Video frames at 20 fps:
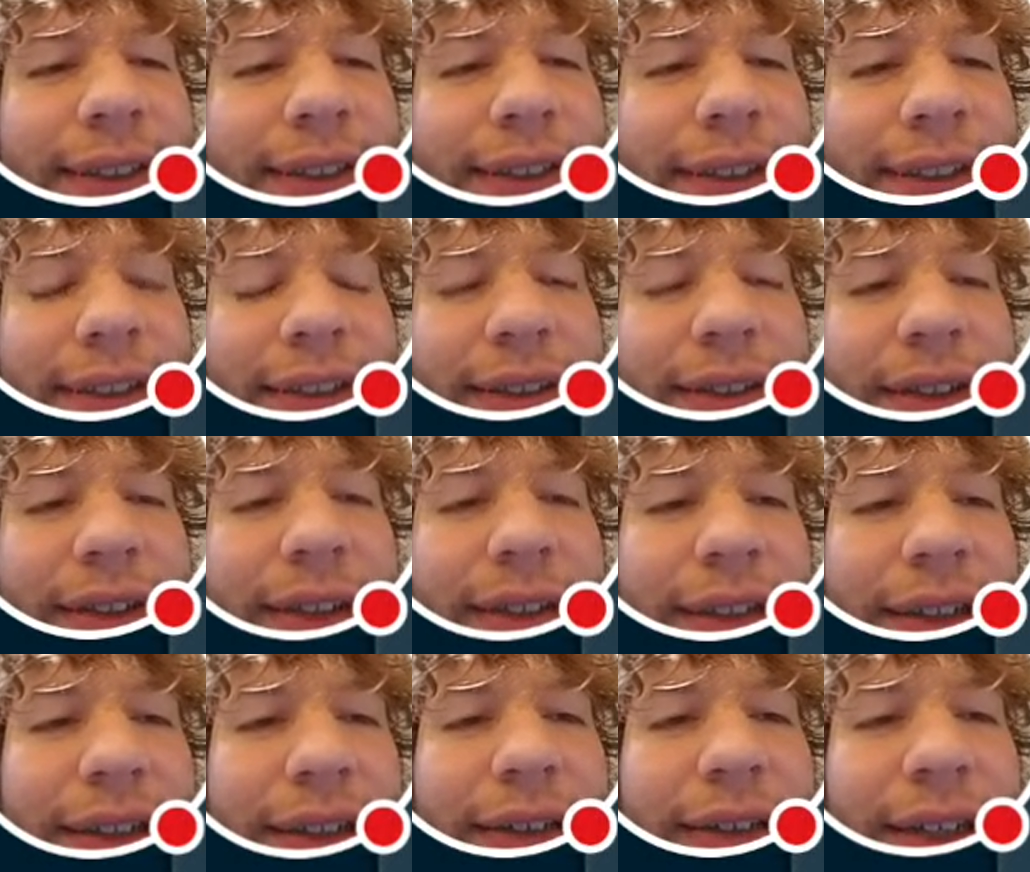It's
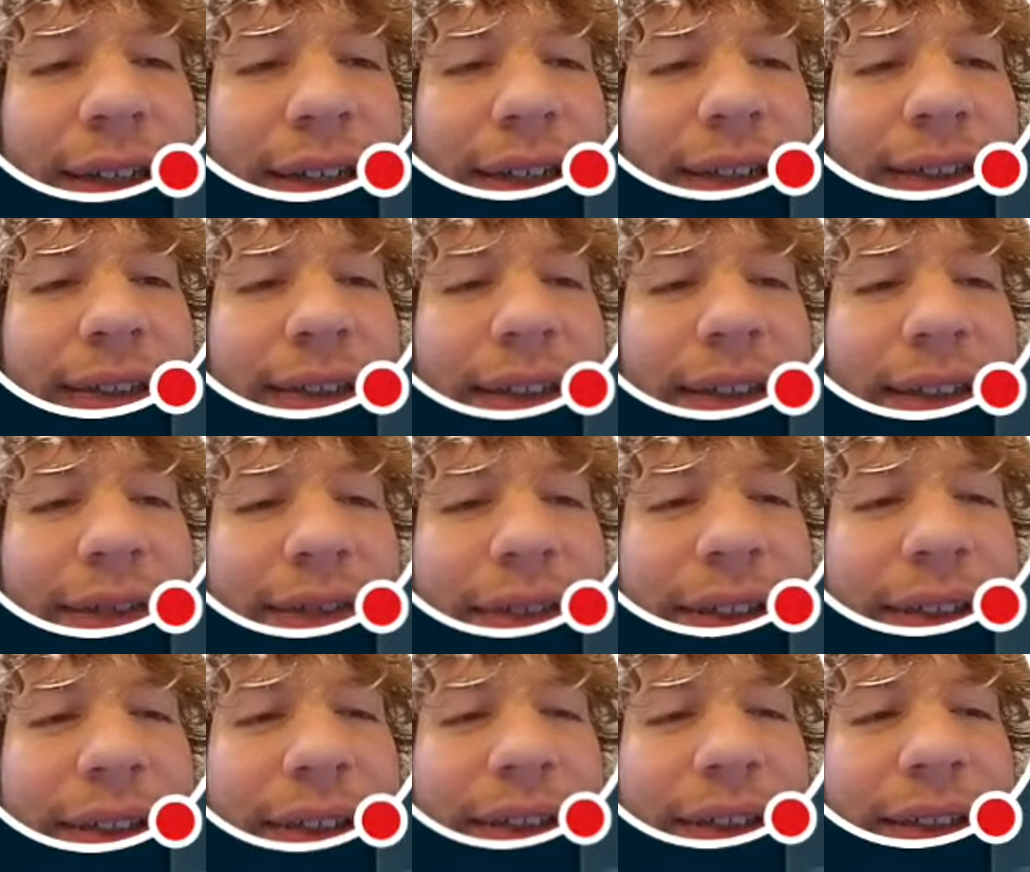crazy how high her life
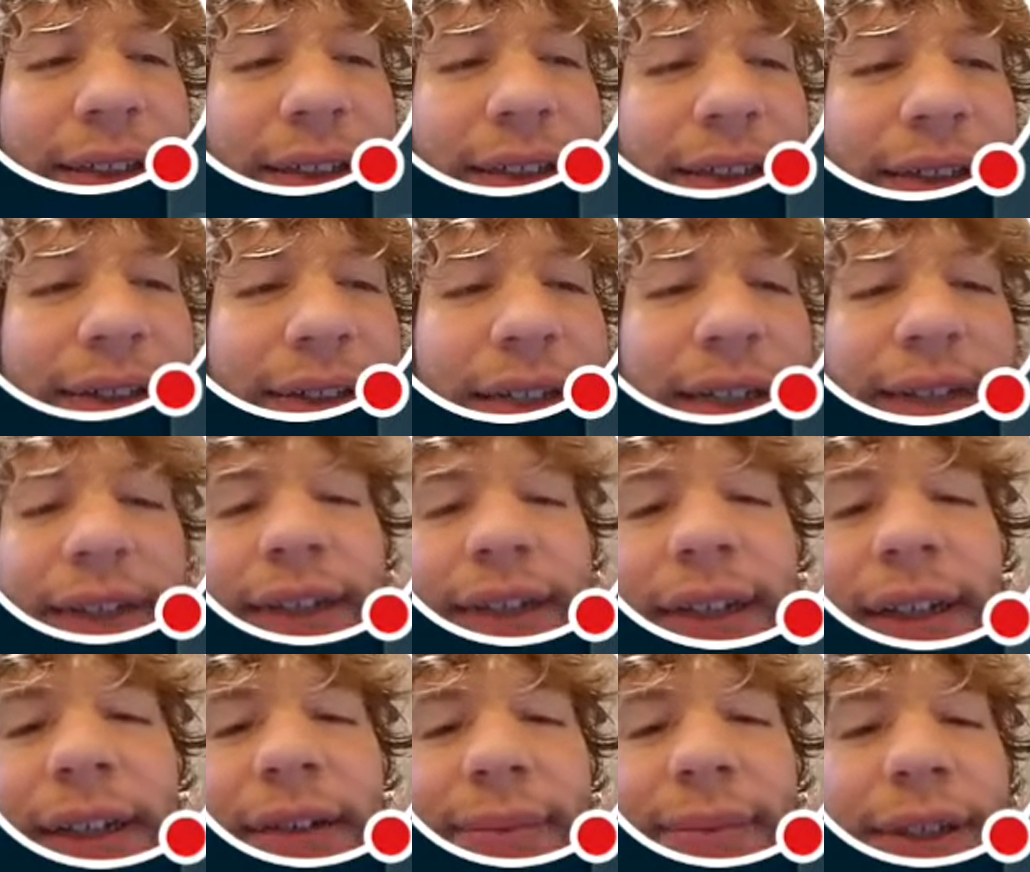gets, and it's crazy
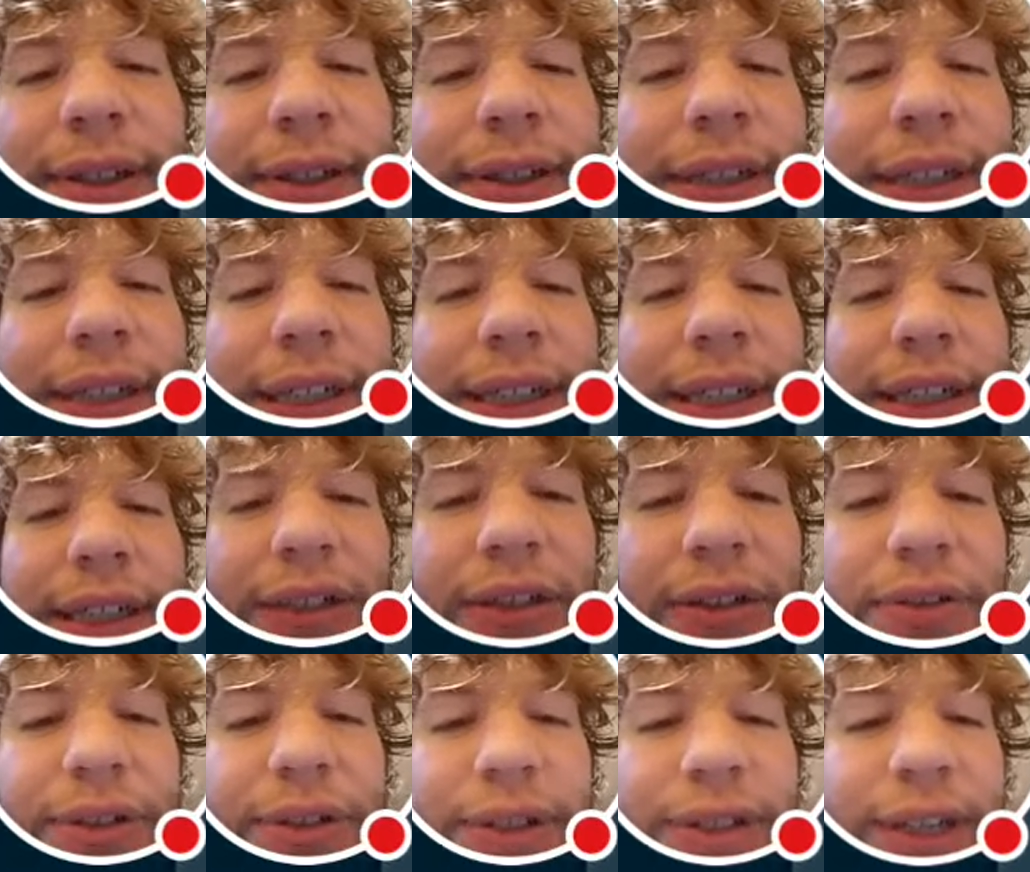how much
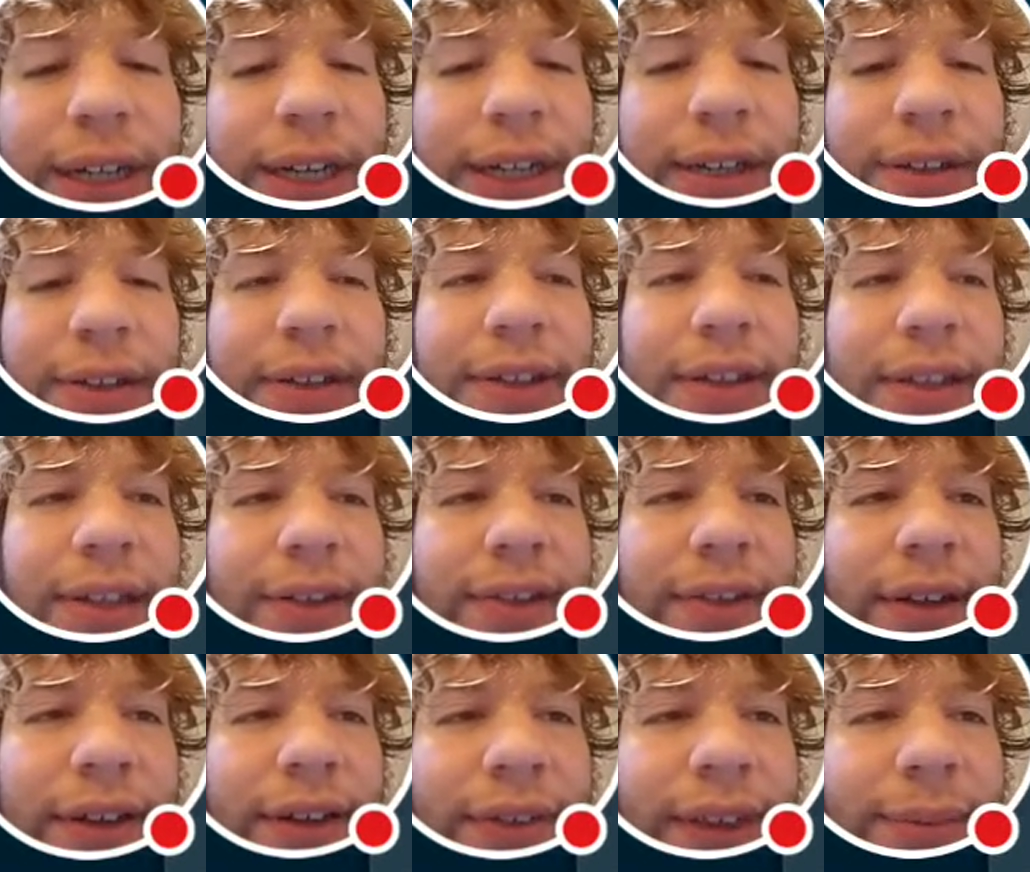use she actually gets
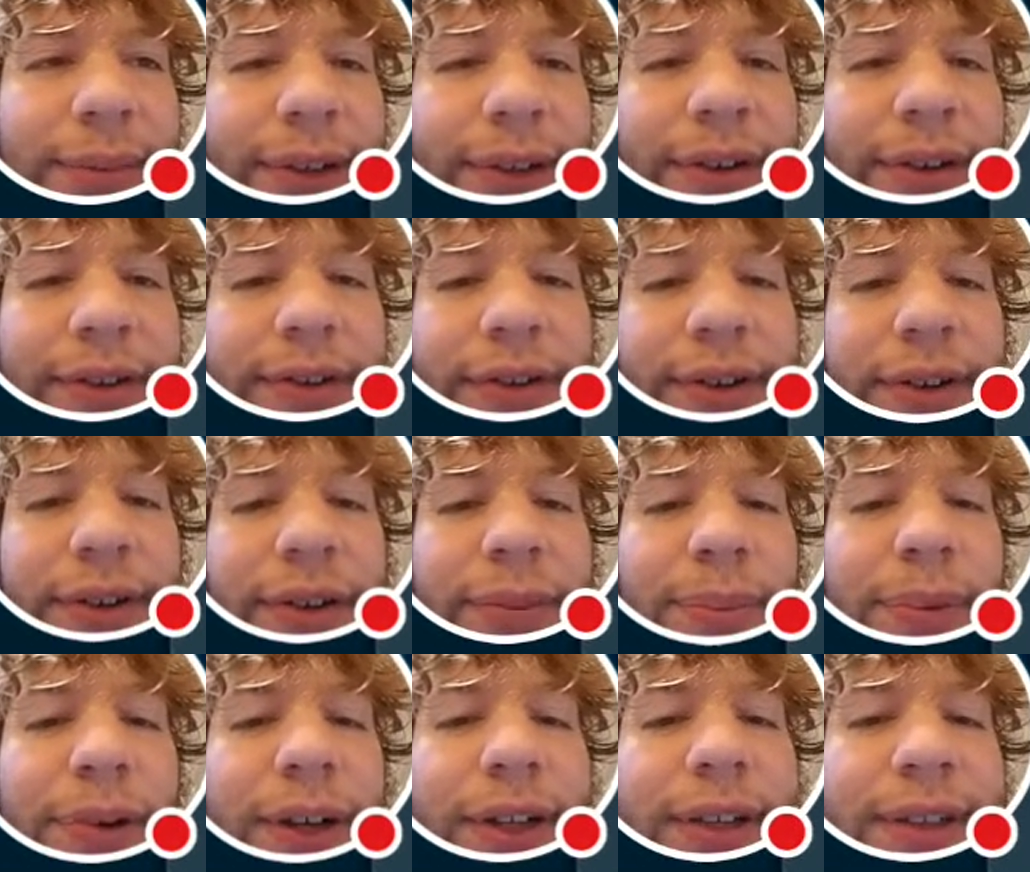off that because her whole
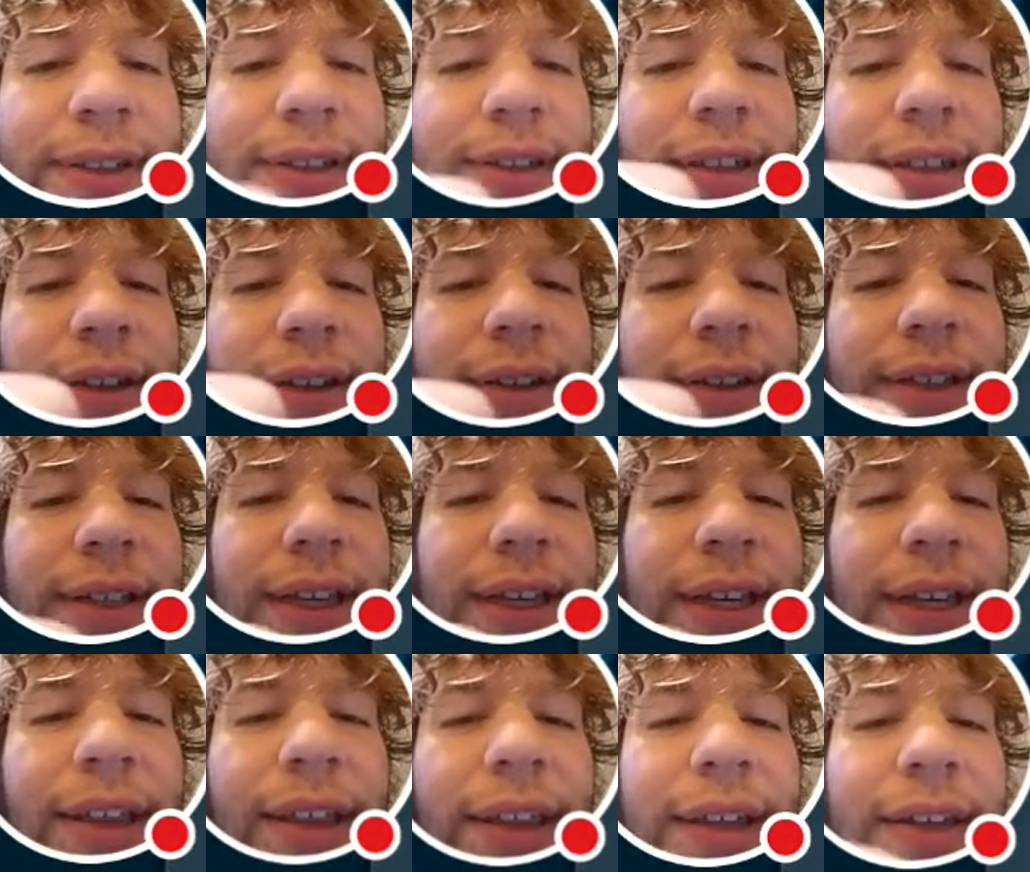point is stalling.
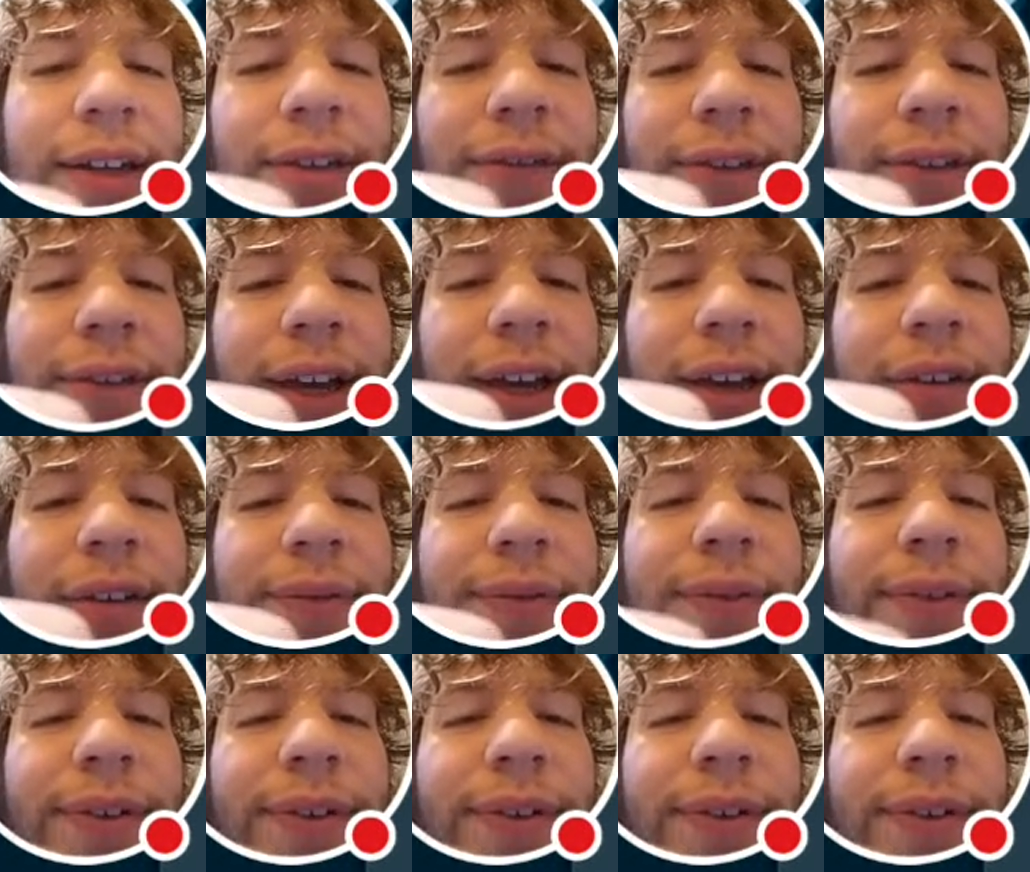And then if you have,